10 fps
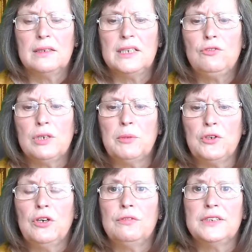Dietrich
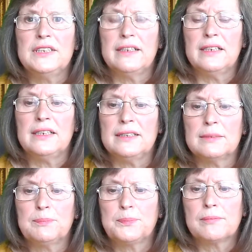Bonhoeffer said
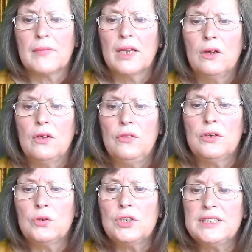this,
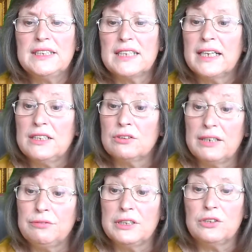"The cross is laid on
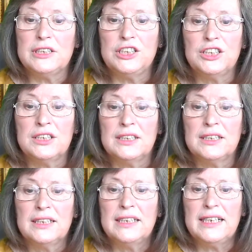every Christian.
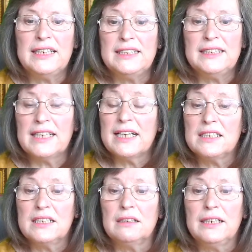It is
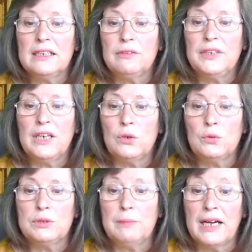that dying of the
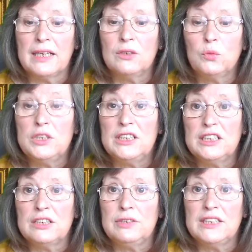old man which
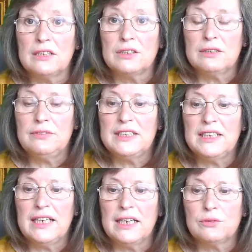is the result of his
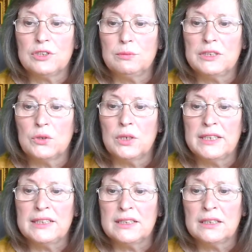encounter with
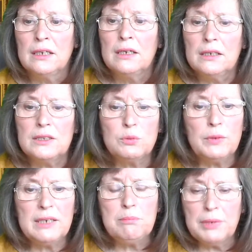Christ. As
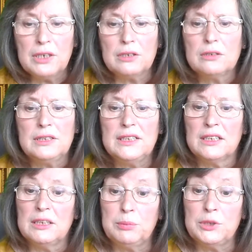we embark on
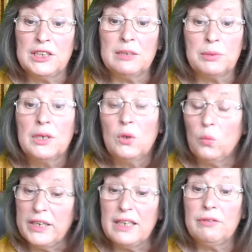discipleship,
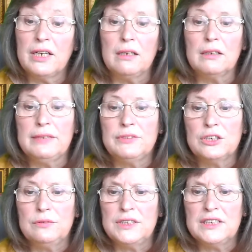we give our lives
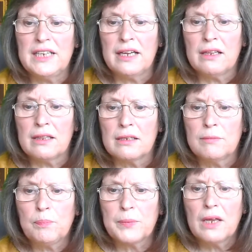over to death.
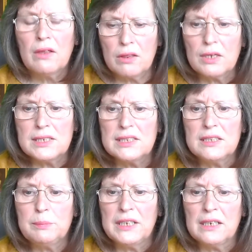Thus
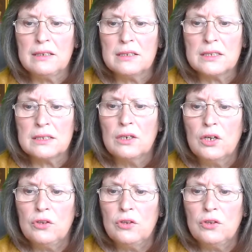it begins.